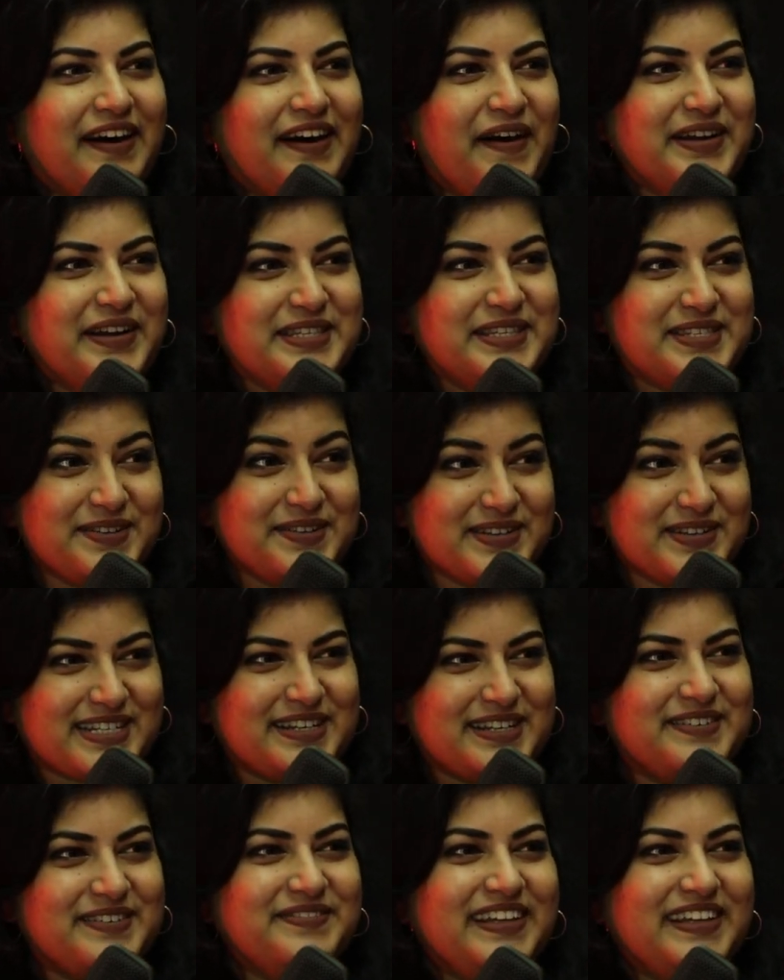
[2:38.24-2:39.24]
on
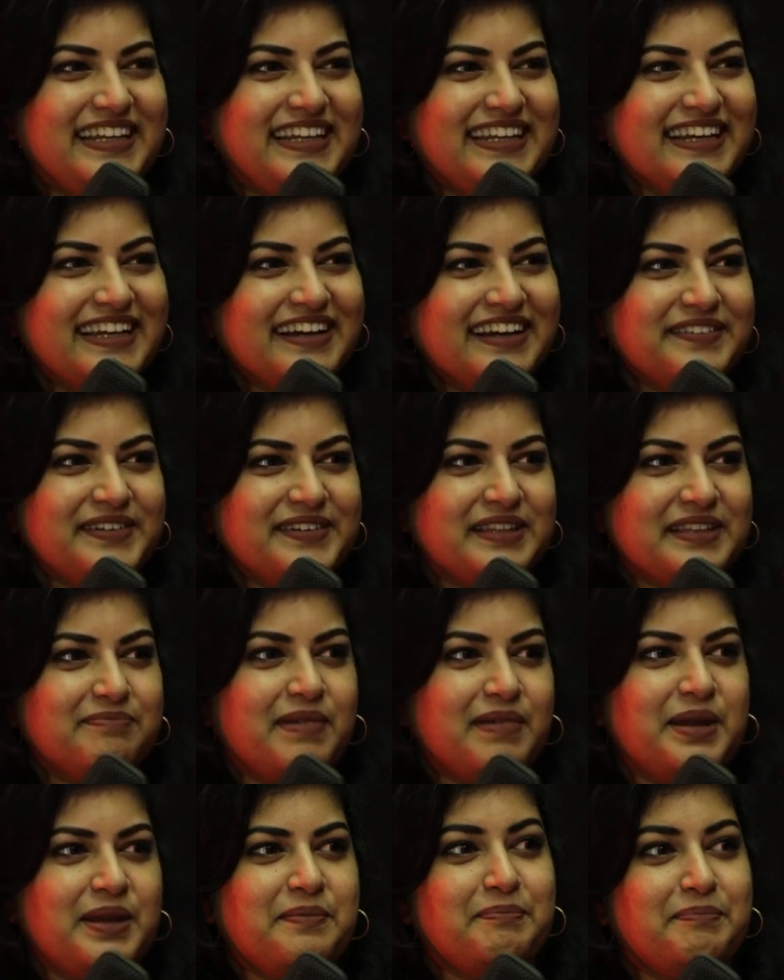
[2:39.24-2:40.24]
social media with
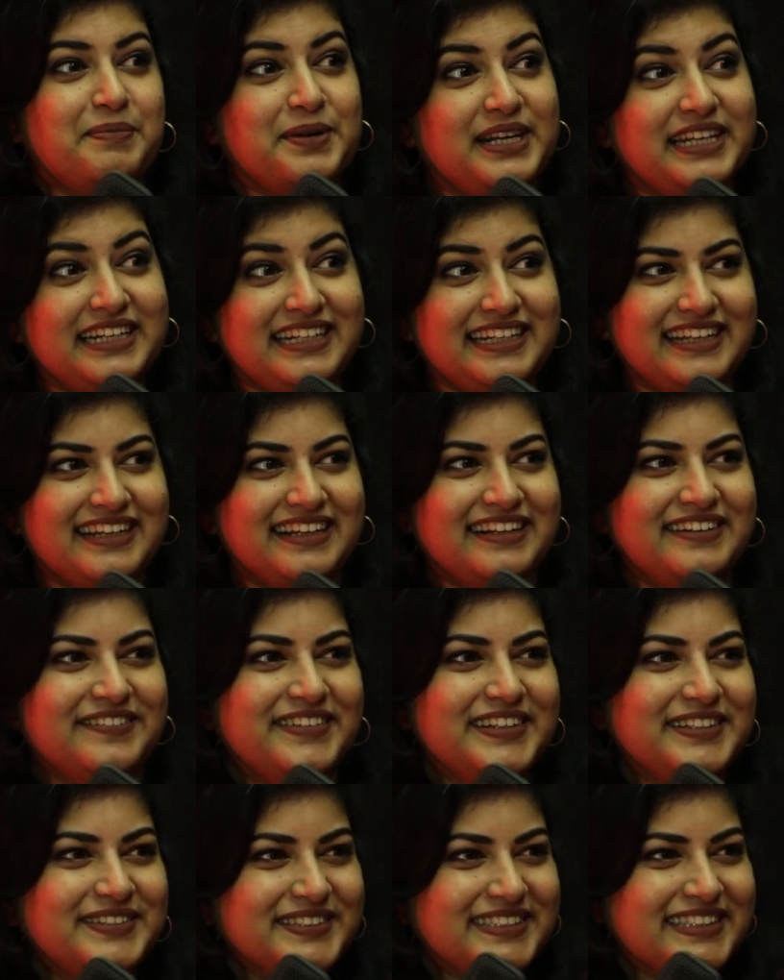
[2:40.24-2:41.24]
my political
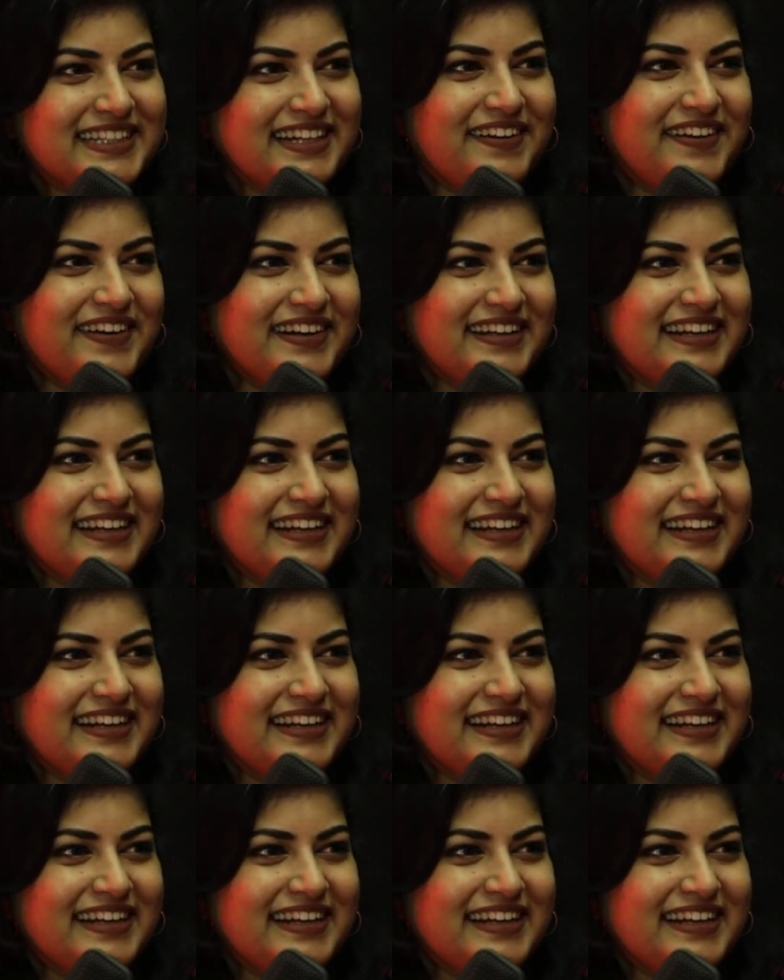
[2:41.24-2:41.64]
views a lot.